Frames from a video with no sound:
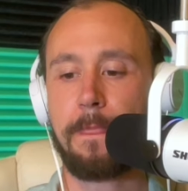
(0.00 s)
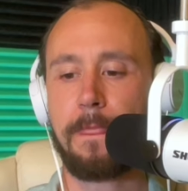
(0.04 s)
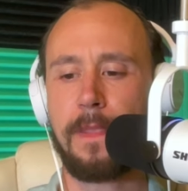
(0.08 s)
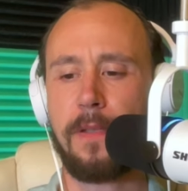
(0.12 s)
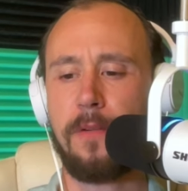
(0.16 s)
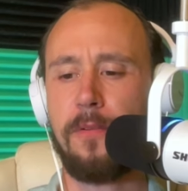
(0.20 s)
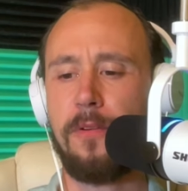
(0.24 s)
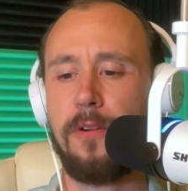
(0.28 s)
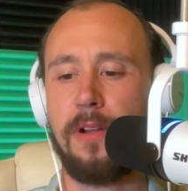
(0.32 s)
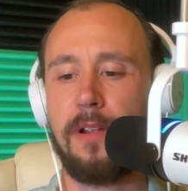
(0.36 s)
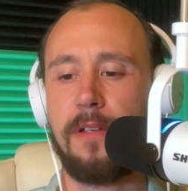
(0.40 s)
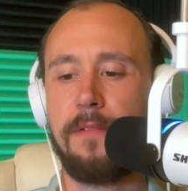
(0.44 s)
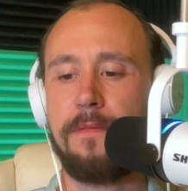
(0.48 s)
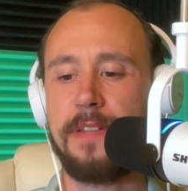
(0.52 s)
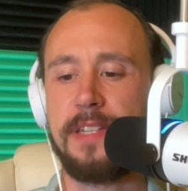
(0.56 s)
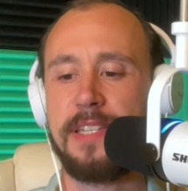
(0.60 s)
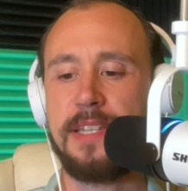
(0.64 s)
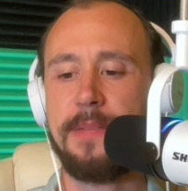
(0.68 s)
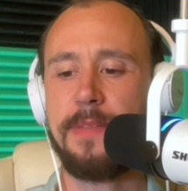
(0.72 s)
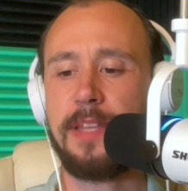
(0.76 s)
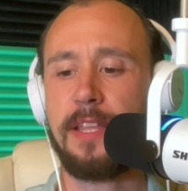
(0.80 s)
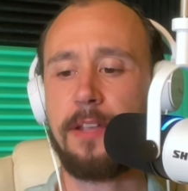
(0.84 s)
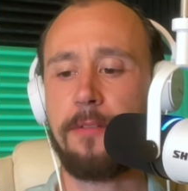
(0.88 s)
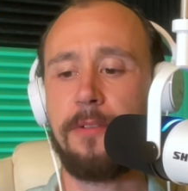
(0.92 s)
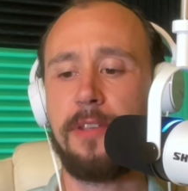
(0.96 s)
or if it's
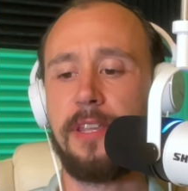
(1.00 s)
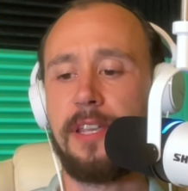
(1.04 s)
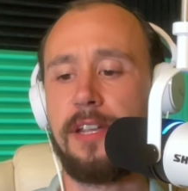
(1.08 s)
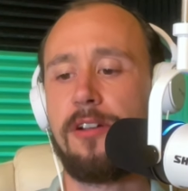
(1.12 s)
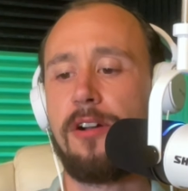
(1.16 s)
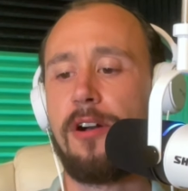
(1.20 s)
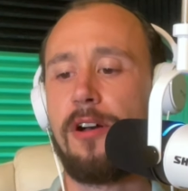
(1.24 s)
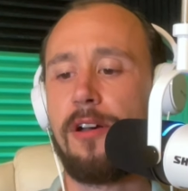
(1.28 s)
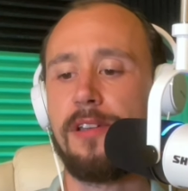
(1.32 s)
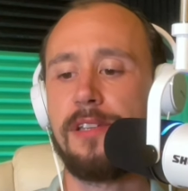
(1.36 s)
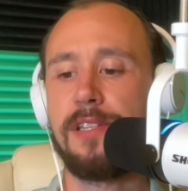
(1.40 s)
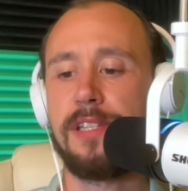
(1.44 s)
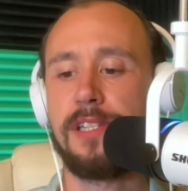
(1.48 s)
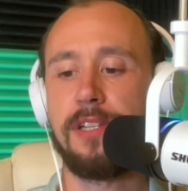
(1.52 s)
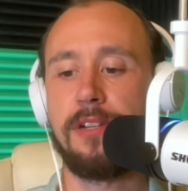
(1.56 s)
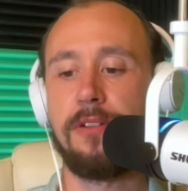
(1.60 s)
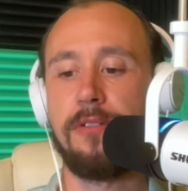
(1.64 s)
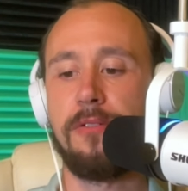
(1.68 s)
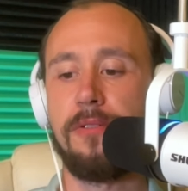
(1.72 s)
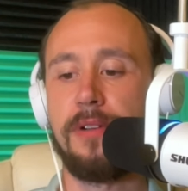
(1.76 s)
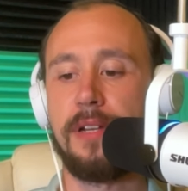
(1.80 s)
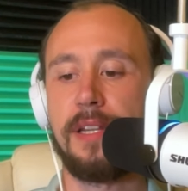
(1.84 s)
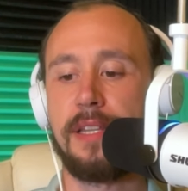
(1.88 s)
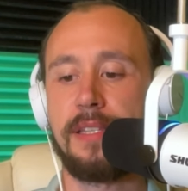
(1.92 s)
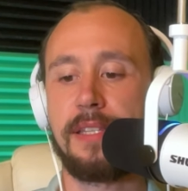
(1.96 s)
something that really calls to
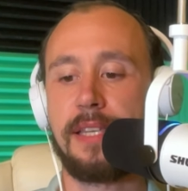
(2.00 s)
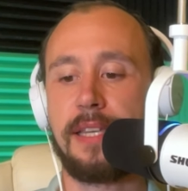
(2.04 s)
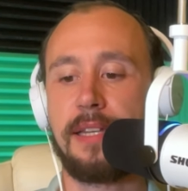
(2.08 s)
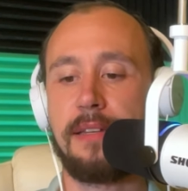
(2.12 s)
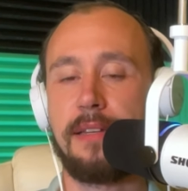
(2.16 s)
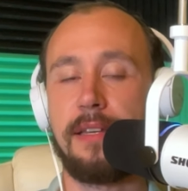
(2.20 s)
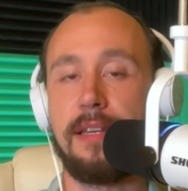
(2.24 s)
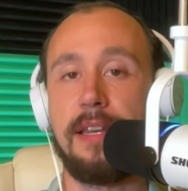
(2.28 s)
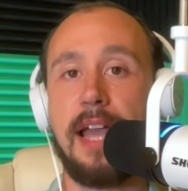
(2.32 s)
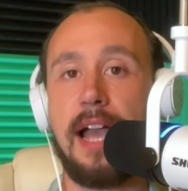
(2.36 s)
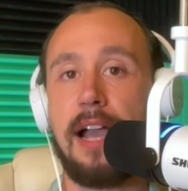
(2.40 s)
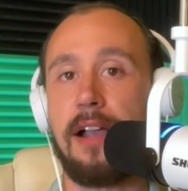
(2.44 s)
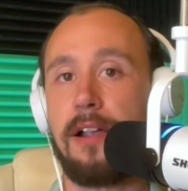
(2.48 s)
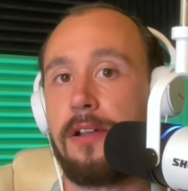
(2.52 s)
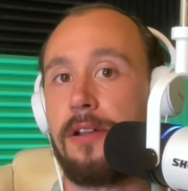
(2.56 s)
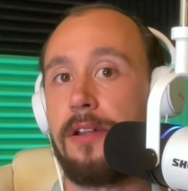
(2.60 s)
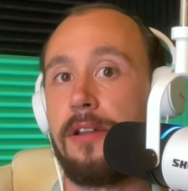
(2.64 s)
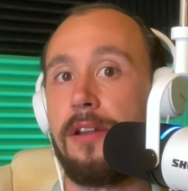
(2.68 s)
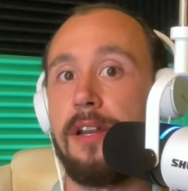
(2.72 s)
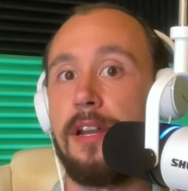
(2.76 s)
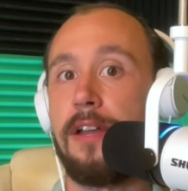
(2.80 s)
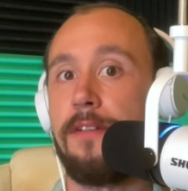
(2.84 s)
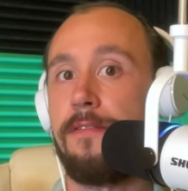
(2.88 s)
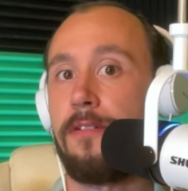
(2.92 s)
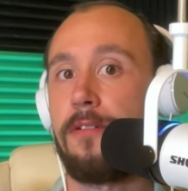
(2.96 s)
you and it's like not
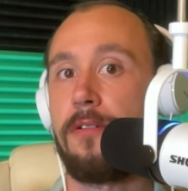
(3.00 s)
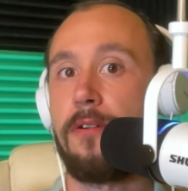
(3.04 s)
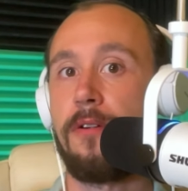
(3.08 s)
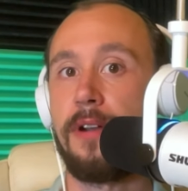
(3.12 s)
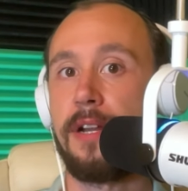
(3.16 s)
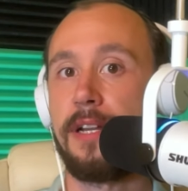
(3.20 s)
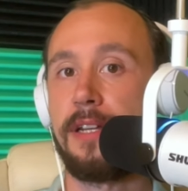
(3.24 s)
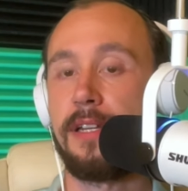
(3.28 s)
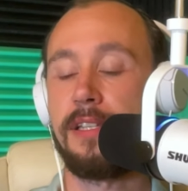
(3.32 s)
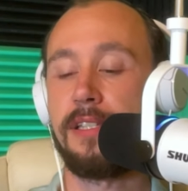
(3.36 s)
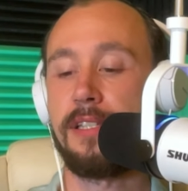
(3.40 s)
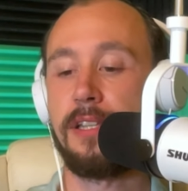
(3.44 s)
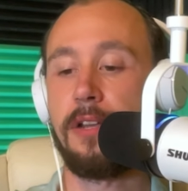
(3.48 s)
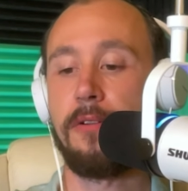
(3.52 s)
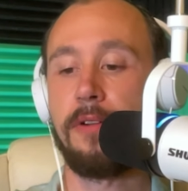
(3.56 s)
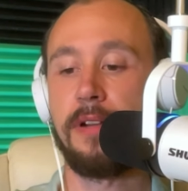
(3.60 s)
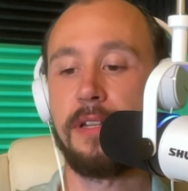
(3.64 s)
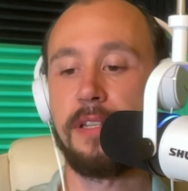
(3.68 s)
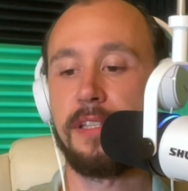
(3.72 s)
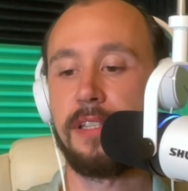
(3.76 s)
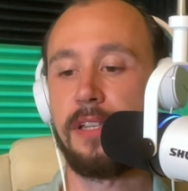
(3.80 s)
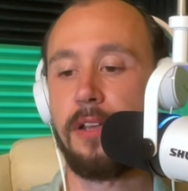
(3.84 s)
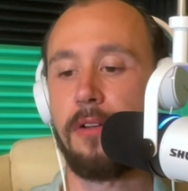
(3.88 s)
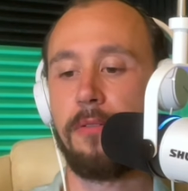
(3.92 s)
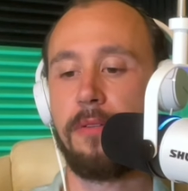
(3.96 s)
good enough according to so
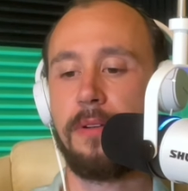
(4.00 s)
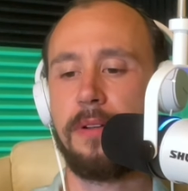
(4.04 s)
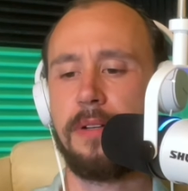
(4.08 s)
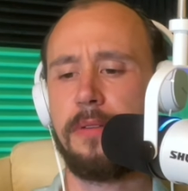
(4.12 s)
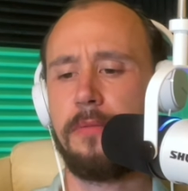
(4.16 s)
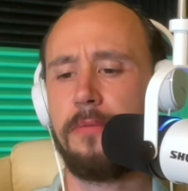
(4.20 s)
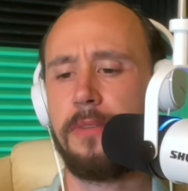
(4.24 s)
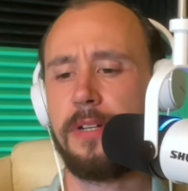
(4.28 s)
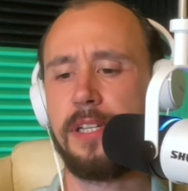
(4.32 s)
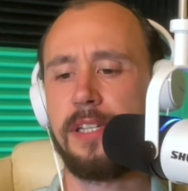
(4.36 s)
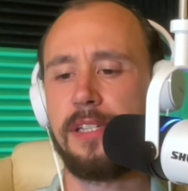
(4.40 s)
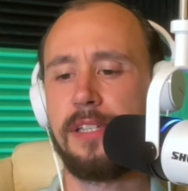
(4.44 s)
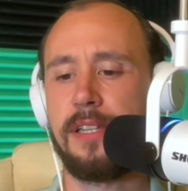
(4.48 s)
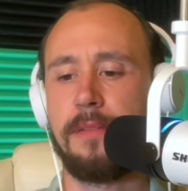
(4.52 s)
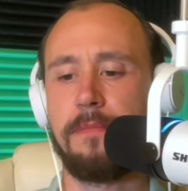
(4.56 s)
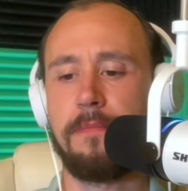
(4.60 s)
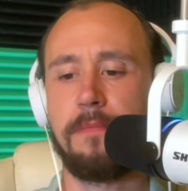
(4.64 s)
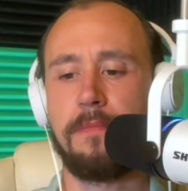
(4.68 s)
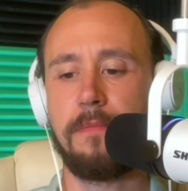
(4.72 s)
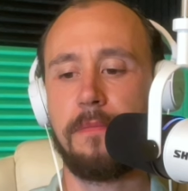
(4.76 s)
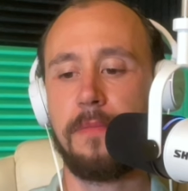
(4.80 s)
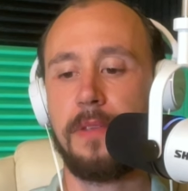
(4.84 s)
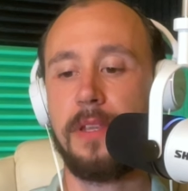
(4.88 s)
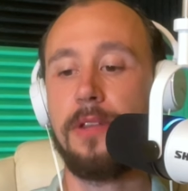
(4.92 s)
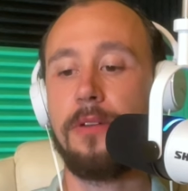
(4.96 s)
and so, which is
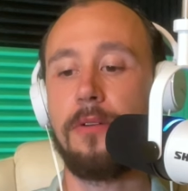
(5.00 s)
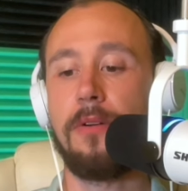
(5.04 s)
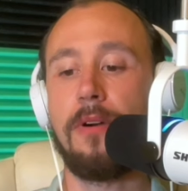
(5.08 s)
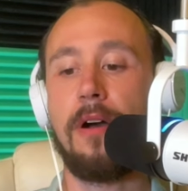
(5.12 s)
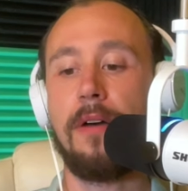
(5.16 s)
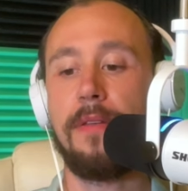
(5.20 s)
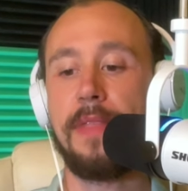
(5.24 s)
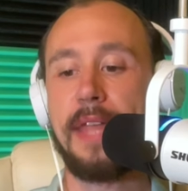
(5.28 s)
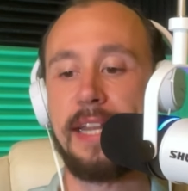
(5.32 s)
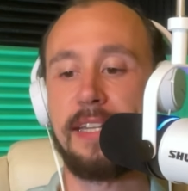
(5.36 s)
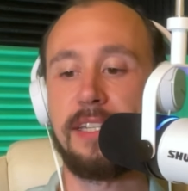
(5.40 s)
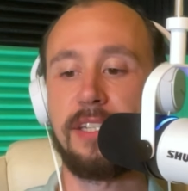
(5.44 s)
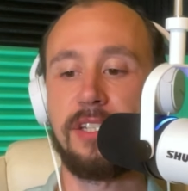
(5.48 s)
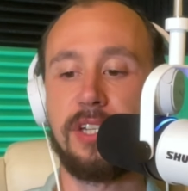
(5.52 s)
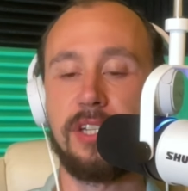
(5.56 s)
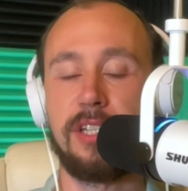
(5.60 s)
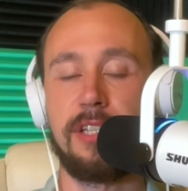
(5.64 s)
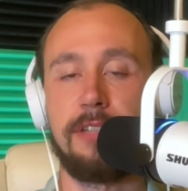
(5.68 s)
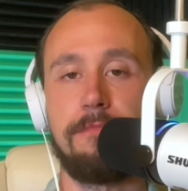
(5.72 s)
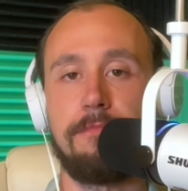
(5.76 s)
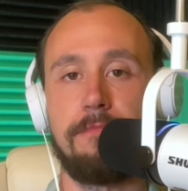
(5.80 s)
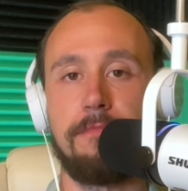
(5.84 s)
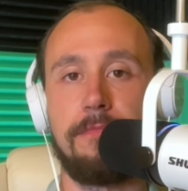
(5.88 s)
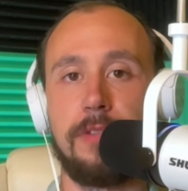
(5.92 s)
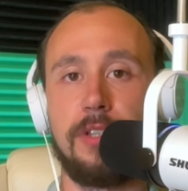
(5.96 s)
all that's
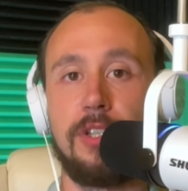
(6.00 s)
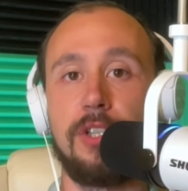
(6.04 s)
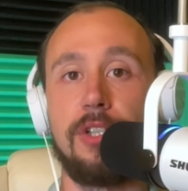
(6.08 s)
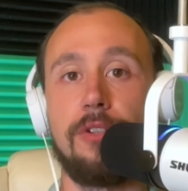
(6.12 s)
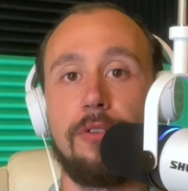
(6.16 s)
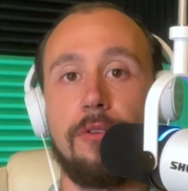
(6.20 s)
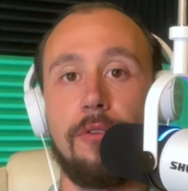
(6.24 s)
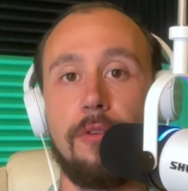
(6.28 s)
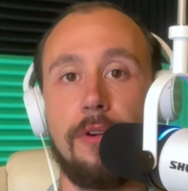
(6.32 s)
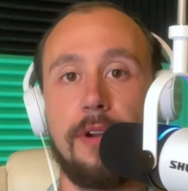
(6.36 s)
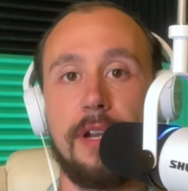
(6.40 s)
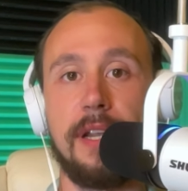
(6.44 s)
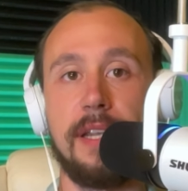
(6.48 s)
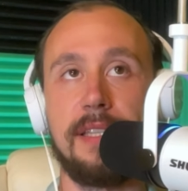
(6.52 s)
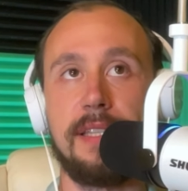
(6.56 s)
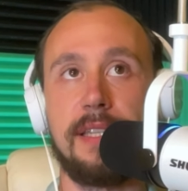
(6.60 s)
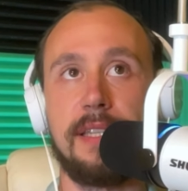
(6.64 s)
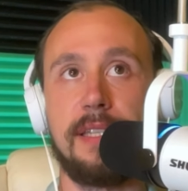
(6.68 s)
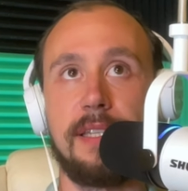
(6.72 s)
just stories.